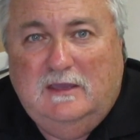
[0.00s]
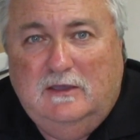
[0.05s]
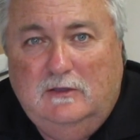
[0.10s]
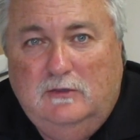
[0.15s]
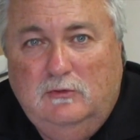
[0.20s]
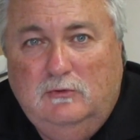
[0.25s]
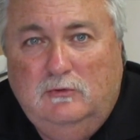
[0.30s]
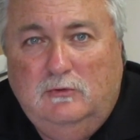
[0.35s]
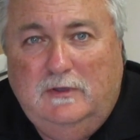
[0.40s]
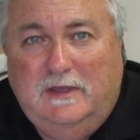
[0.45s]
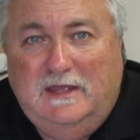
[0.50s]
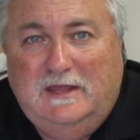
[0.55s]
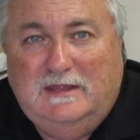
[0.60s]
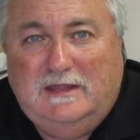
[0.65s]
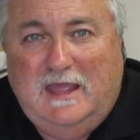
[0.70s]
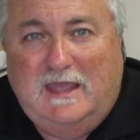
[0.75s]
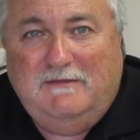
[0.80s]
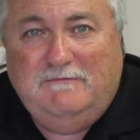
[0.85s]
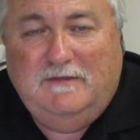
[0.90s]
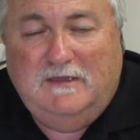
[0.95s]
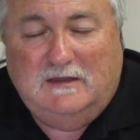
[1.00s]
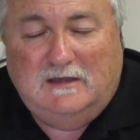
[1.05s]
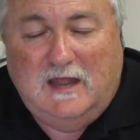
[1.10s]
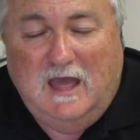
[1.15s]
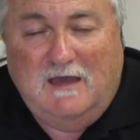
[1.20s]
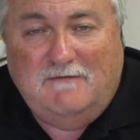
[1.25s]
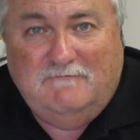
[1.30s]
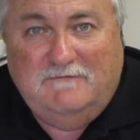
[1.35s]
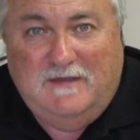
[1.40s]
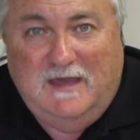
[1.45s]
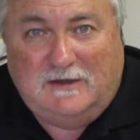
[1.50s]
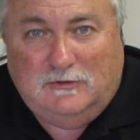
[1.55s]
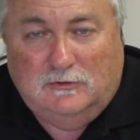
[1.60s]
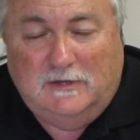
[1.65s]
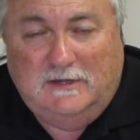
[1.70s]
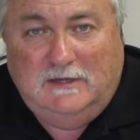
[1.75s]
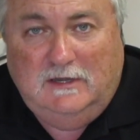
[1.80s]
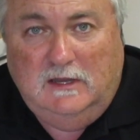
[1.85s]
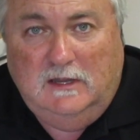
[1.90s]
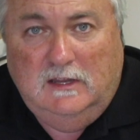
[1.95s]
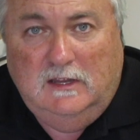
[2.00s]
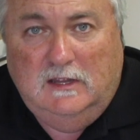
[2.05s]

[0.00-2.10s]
who is a Vietnam veteran,